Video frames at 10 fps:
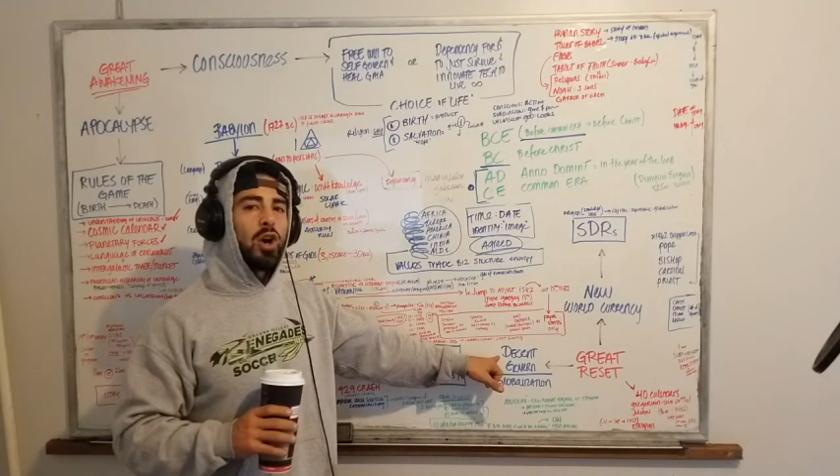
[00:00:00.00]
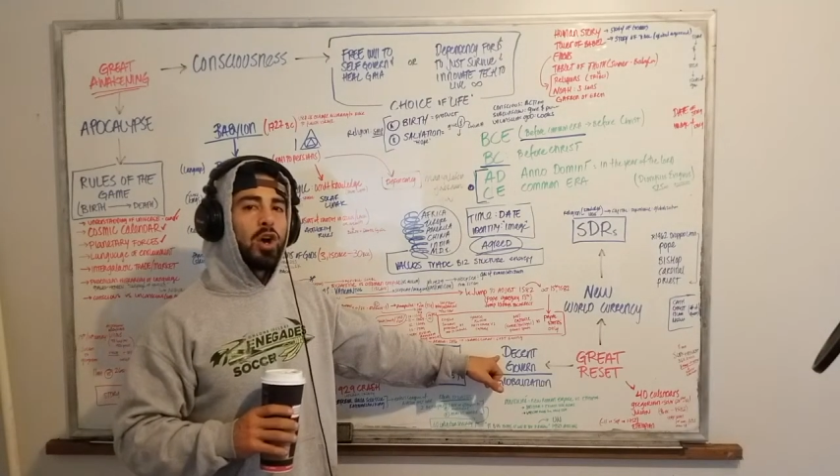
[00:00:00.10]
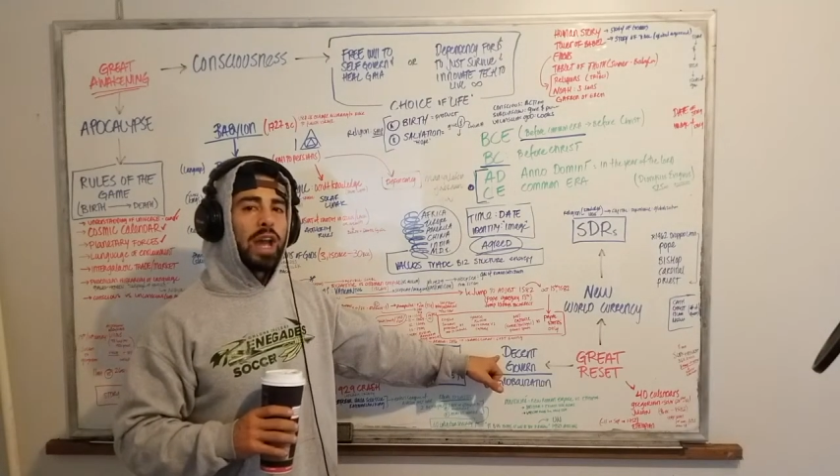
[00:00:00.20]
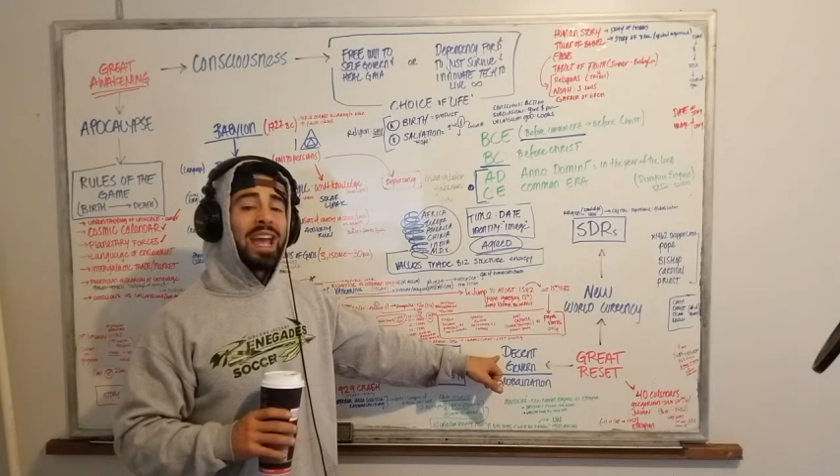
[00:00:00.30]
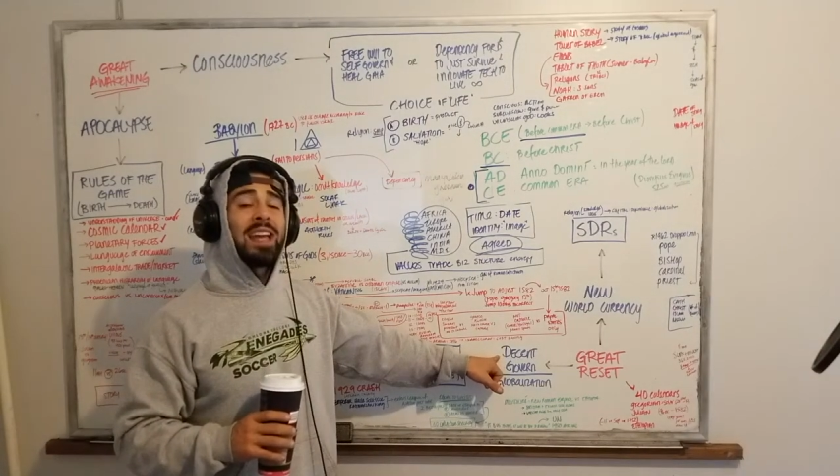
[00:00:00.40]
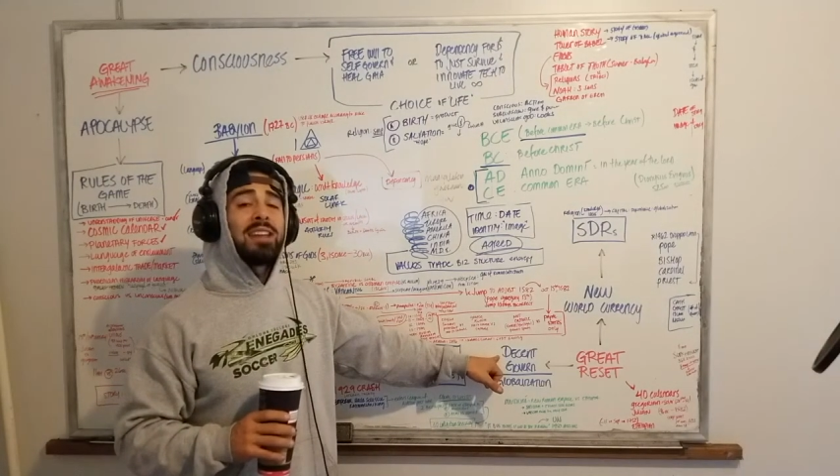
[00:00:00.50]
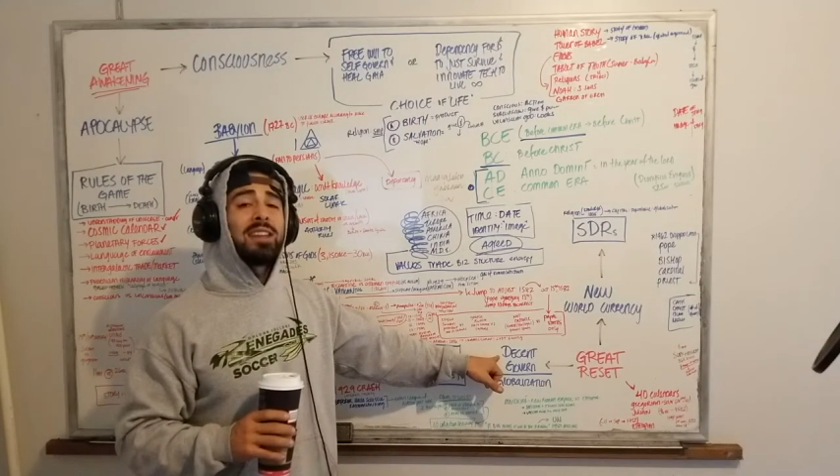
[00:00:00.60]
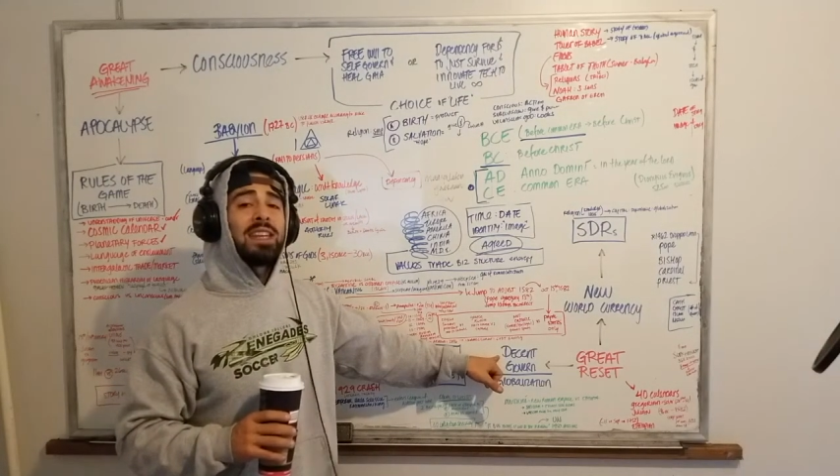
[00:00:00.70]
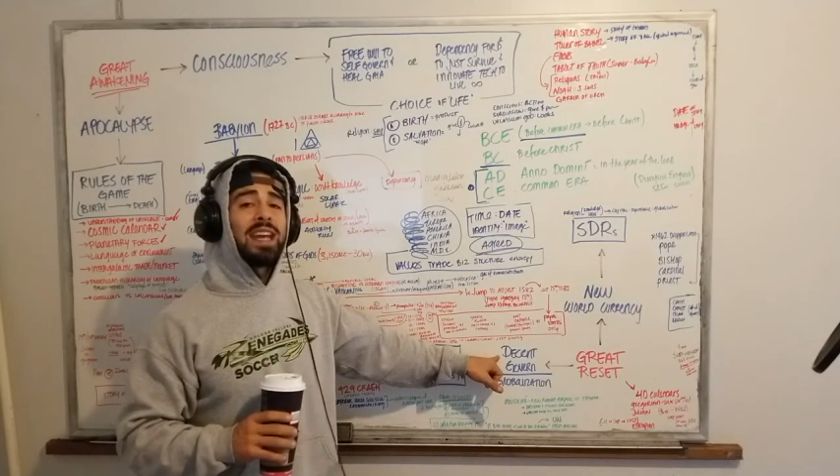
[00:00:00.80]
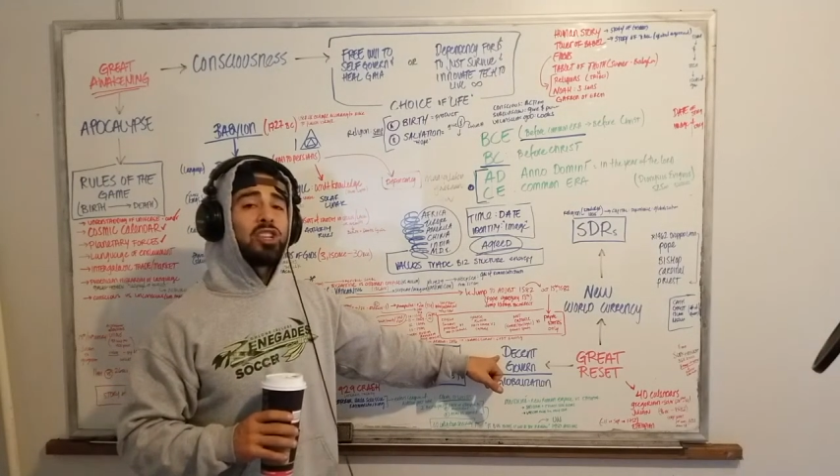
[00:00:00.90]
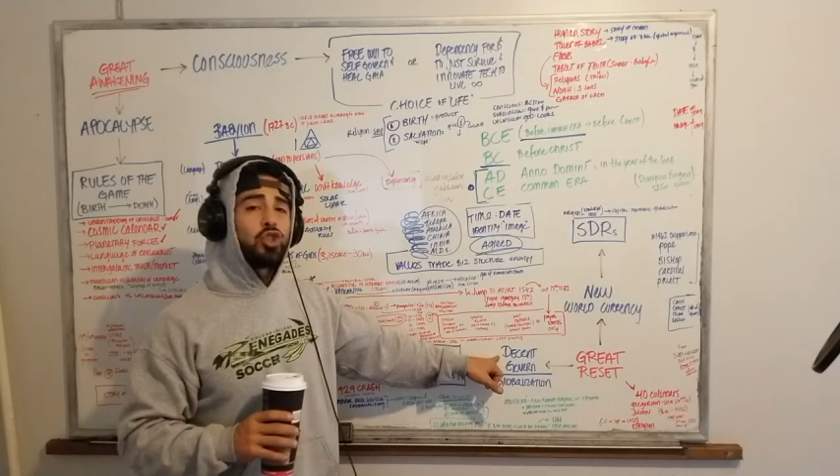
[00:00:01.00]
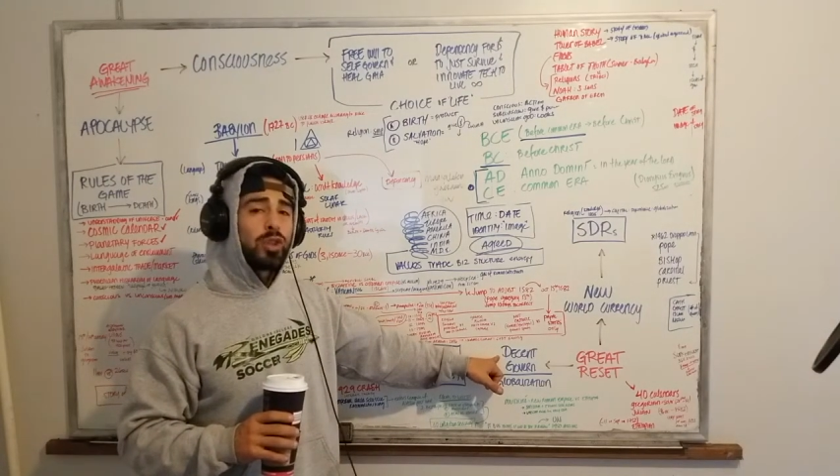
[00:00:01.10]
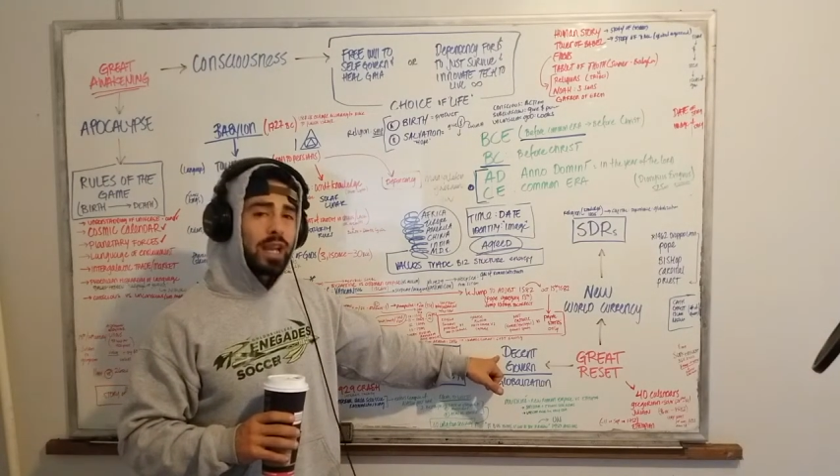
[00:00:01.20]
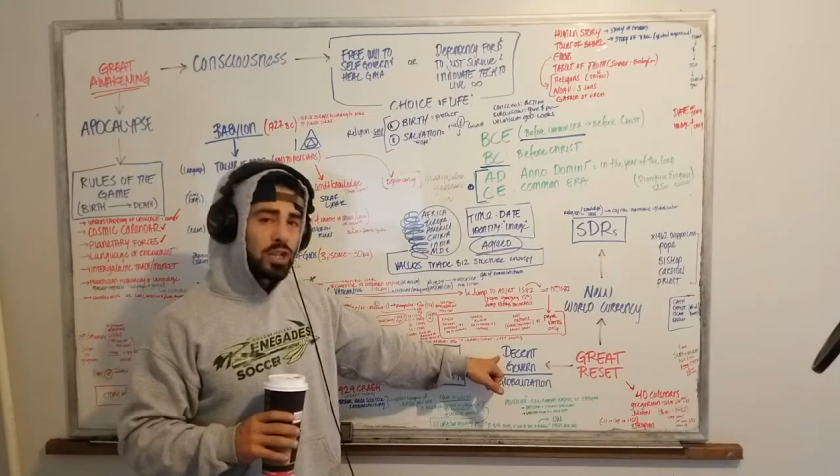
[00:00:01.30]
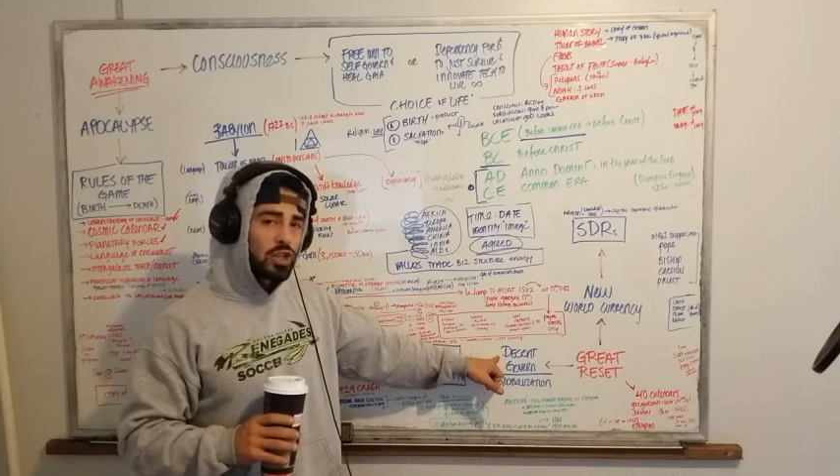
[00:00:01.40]
and the
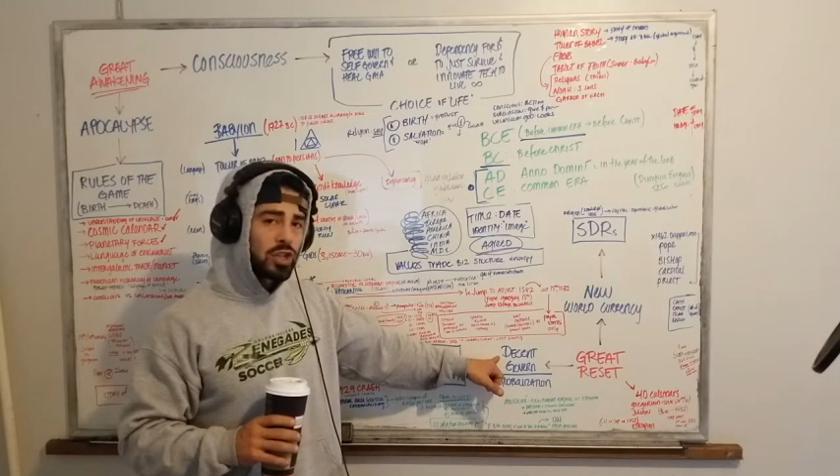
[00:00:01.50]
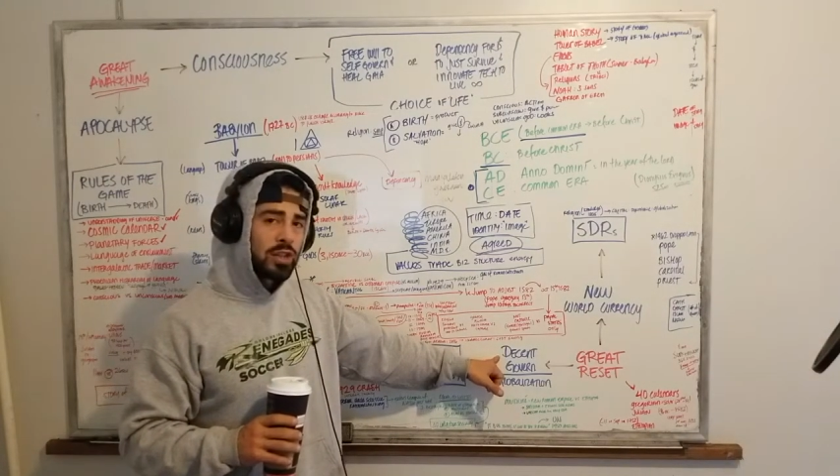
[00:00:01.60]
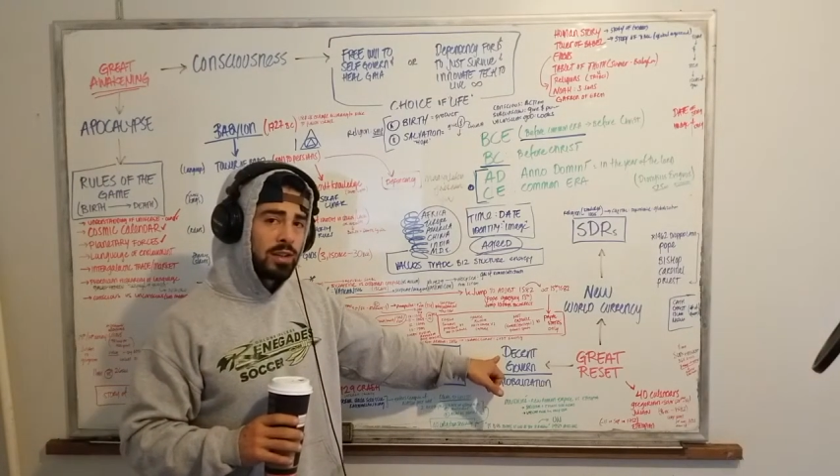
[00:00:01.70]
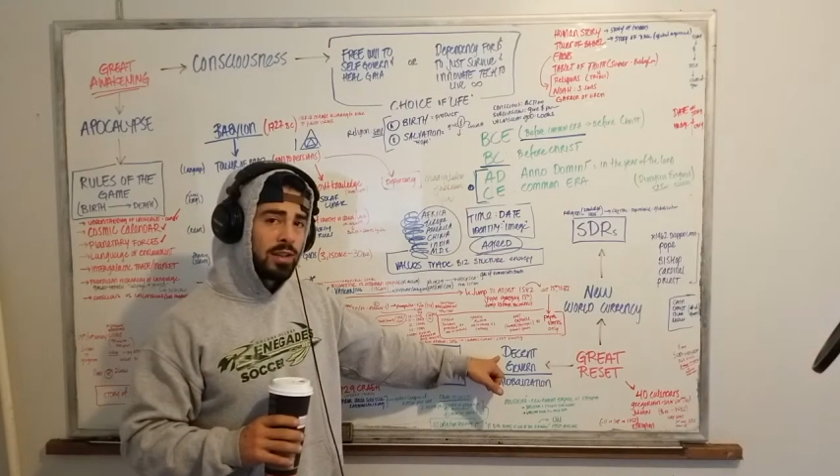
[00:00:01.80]
education